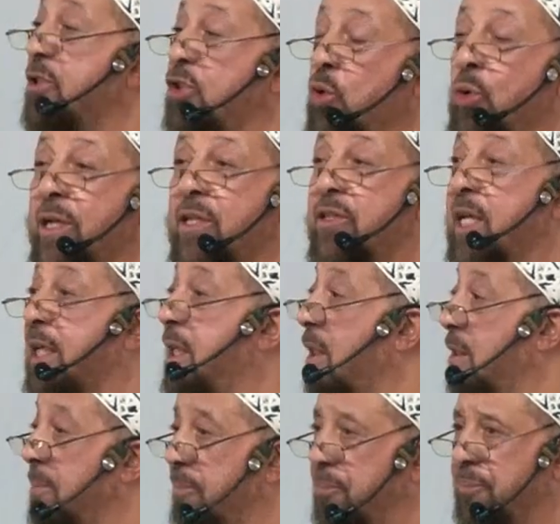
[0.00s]
doing
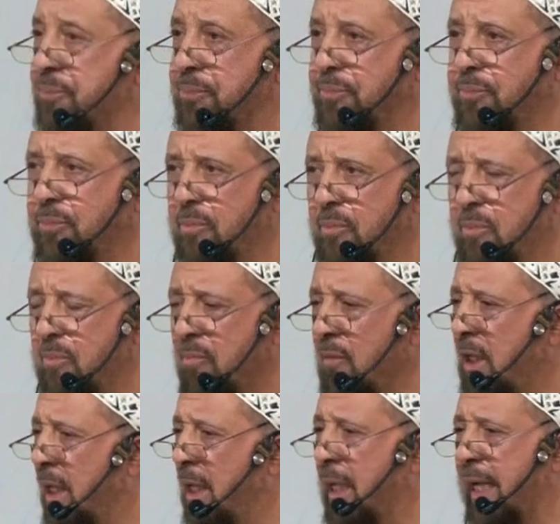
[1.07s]
dhikr
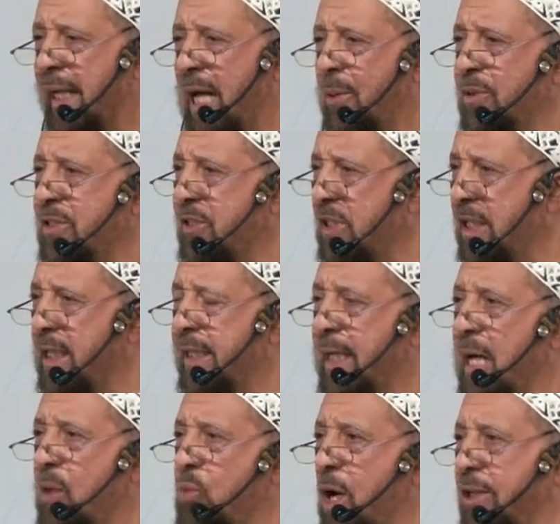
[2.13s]
and I was sitting and
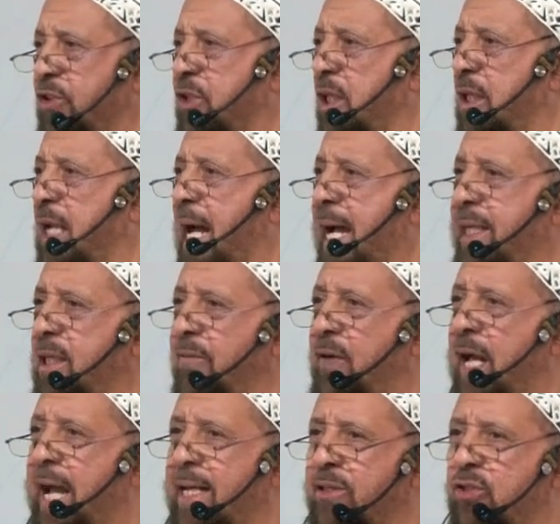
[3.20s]
I watched a line of
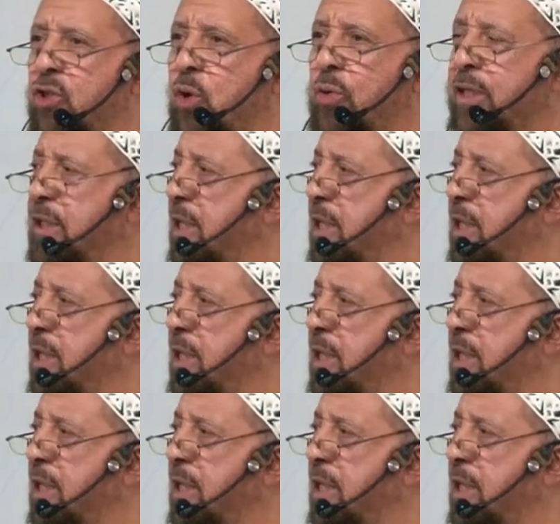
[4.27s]
ants going